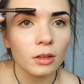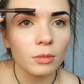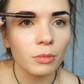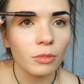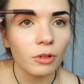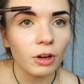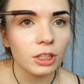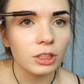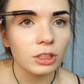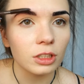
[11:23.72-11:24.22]

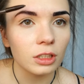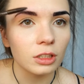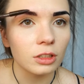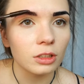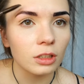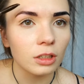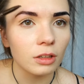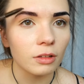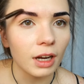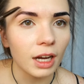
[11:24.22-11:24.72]
Brush it into
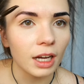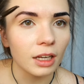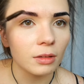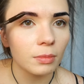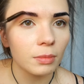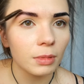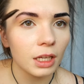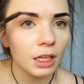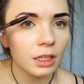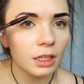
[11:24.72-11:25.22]
the right
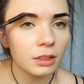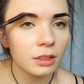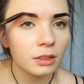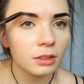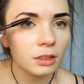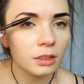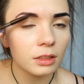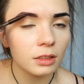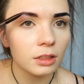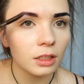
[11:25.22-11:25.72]

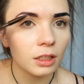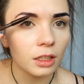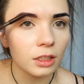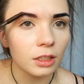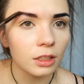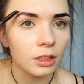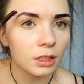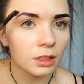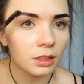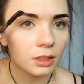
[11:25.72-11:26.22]
places so that you
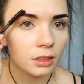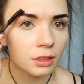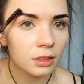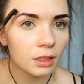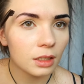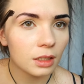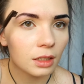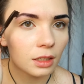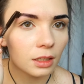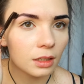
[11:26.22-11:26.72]
can
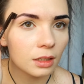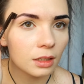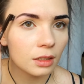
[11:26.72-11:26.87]
see.